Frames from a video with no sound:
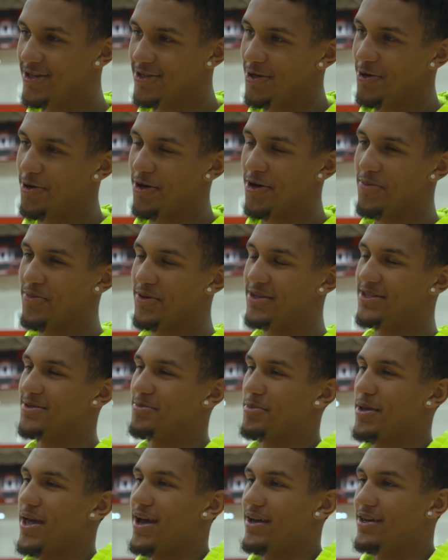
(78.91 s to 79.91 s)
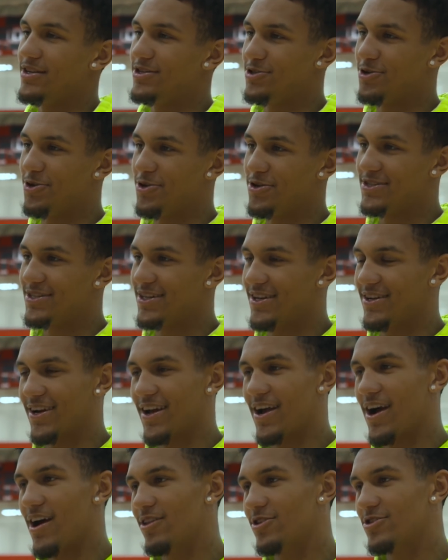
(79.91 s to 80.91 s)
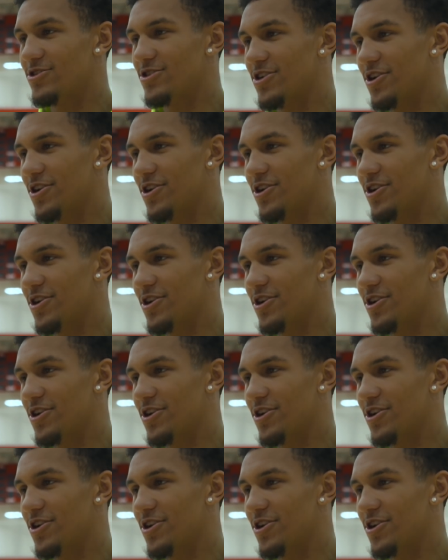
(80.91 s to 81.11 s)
showed up in some khaki shorts and a collared